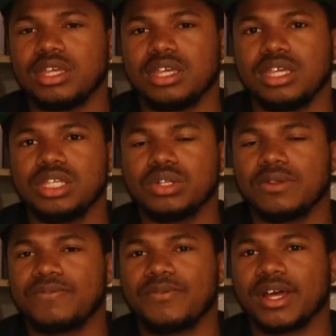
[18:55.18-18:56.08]
he's
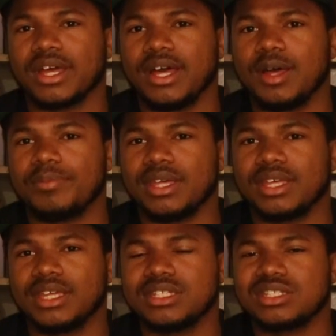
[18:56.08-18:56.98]
gonna fuck up
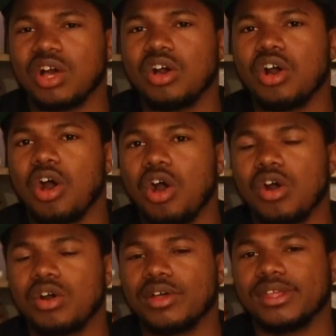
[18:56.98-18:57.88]
and get his
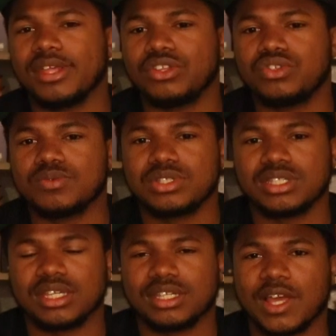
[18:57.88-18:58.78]
all into some
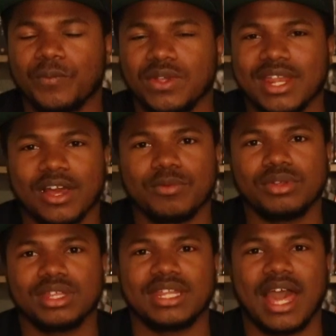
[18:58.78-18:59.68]
shit that we not gonna be
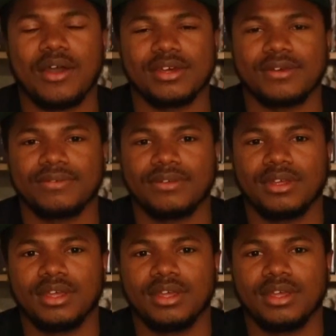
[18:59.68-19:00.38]
able to get out of.